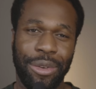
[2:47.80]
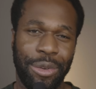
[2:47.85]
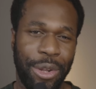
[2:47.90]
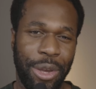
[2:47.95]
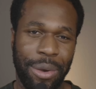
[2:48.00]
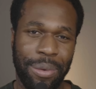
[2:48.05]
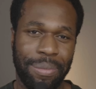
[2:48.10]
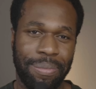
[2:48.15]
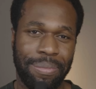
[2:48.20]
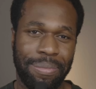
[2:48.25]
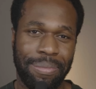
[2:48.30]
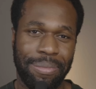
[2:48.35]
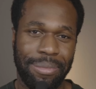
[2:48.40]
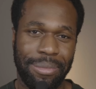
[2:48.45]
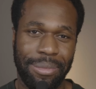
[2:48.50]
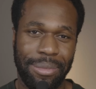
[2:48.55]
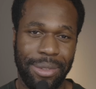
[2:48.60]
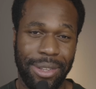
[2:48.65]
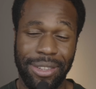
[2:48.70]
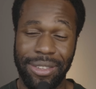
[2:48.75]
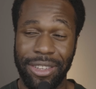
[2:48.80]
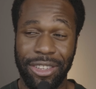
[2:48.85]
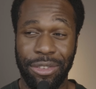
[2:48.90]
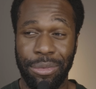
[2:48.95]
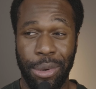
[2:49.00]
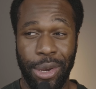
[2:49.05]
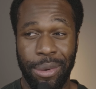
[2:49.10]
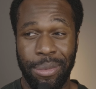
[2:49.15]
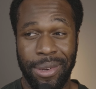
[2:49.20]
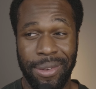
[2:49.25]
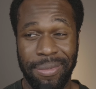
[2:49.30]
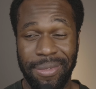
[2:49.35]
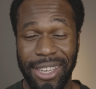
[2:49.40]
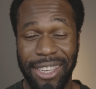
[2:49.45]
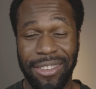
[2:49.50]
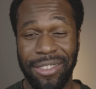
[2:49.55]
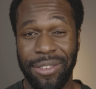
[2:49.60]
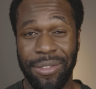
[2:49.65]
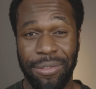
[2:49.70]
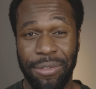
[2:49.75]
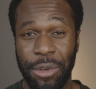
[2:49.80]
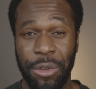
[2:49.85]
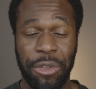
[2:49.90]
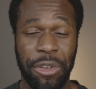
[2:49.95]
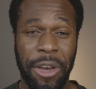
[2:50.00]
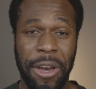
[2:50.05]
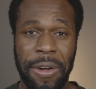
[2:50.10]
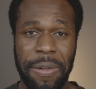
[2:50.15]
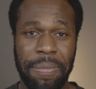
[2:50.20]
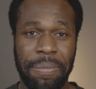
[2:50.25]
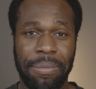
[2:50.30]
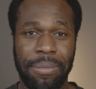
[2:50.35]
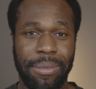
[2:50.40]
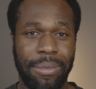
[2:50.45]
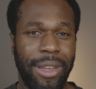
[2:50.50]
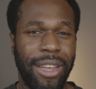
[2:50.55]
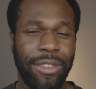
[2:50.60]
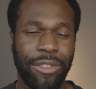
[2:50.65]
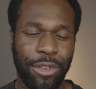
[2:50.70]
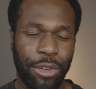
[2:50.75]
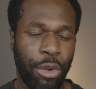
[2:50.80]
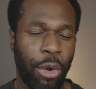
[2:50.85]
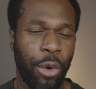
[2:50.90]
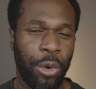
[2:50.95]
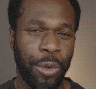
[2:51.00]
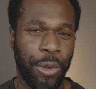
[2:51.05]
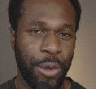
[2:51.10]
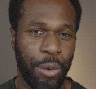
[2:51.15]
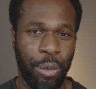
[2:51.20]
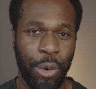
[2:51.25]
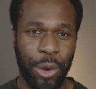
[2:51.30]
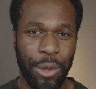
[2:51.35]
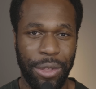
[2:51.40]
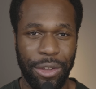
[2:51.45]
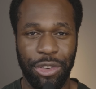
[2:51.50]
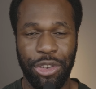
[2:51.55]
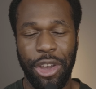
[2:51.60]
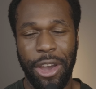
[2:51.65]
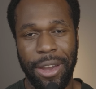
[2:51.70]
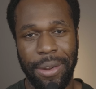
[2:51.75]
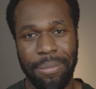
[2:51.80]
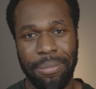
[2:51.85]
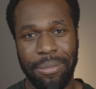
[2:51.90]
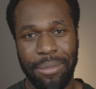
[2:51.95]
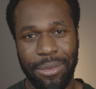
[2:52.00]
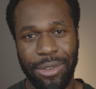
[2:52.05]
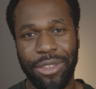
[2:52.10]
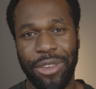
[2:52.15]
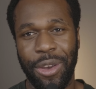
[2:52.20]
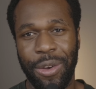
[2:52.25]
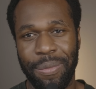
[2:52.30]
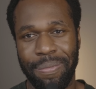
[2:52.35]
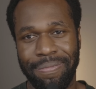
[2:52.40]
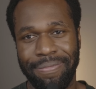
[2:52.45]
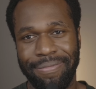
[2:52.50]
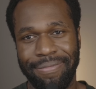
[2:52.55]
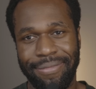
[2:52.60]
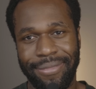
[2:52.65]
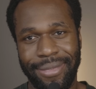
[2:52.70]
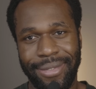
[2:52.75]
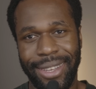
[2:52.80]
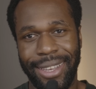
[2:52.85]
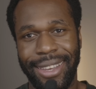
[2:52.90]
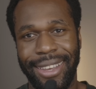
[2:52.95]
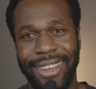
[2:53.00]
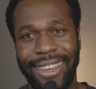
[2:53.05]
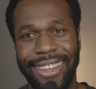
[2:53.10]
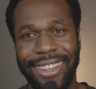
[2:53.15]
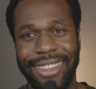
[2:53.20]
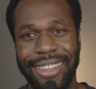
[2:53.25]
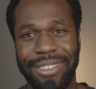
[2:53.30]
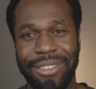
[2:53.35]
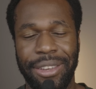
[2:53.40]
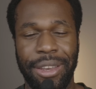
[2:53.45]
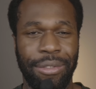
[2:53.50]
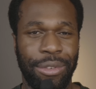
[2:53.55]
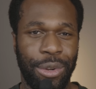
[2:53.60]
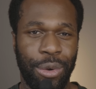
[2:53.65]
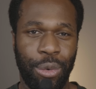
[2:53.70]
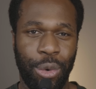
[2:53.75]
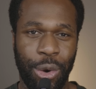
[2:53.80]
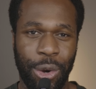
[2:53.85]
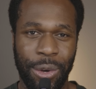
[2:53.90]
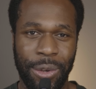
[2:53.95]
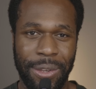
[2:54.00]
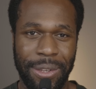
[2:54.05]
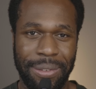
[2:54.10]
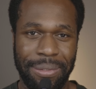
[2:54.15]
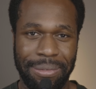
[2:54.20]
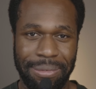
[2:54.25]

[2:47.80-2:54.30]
no, this experiment isn't futile. It's totally worth a shot. So let's give it a whirl.